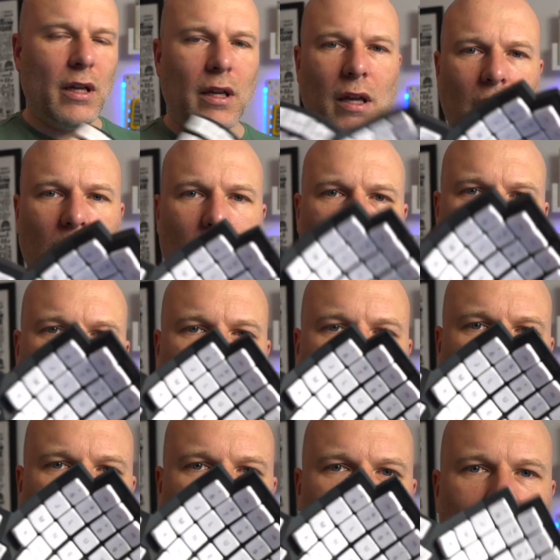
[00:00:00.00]
hopefully you
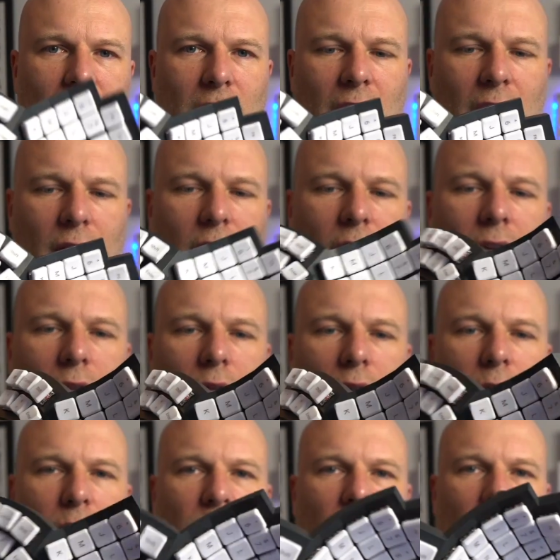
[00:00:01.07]
can see there that they look
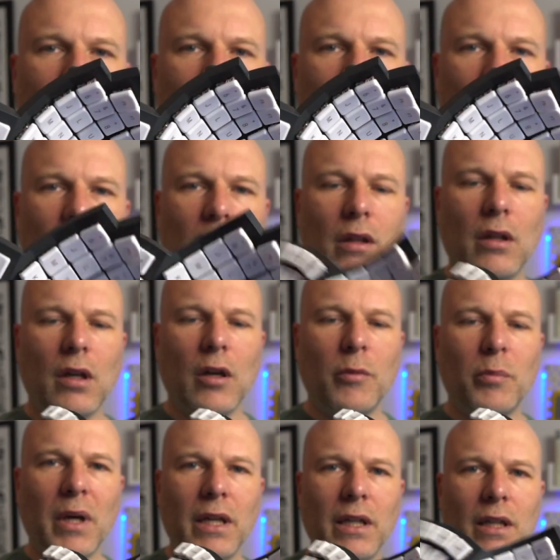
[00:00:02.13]
completely
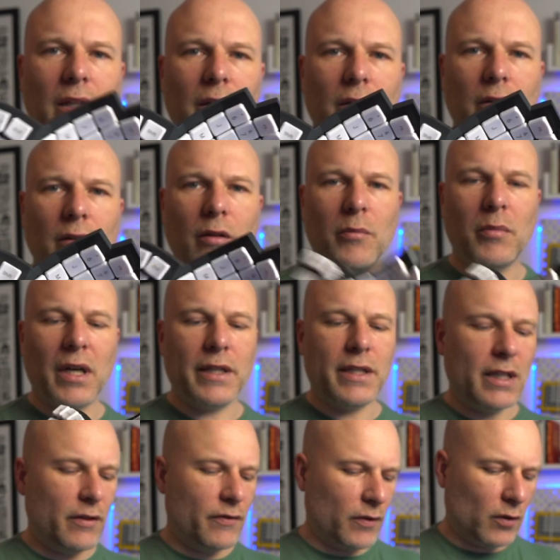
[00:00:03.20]
opaque by
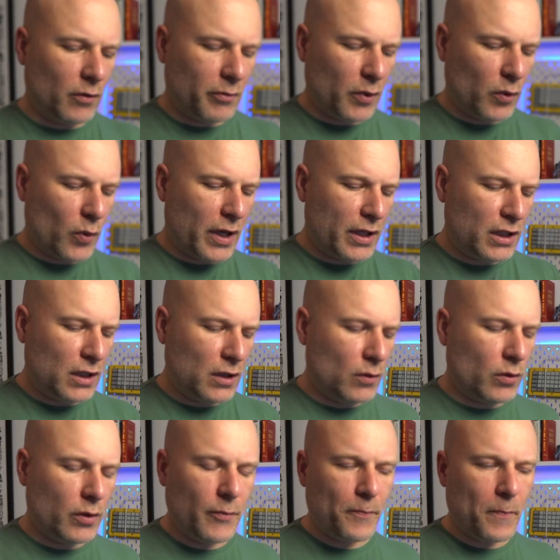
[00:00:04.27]
default, but when you
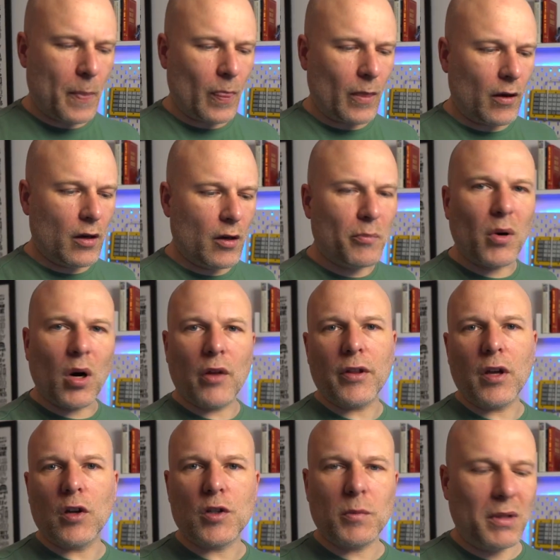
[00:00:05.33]
put on the
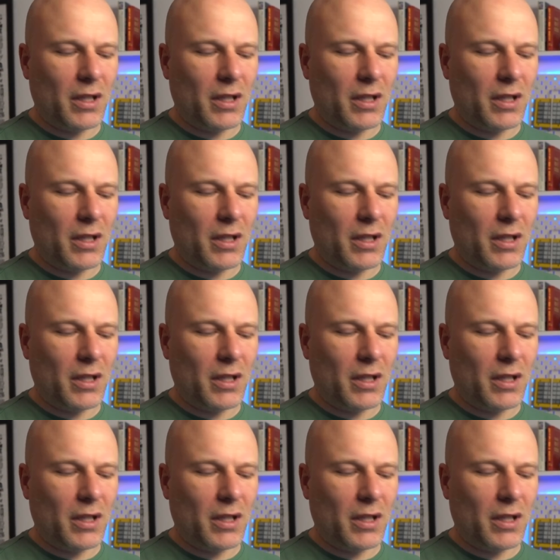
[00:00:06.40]
RGB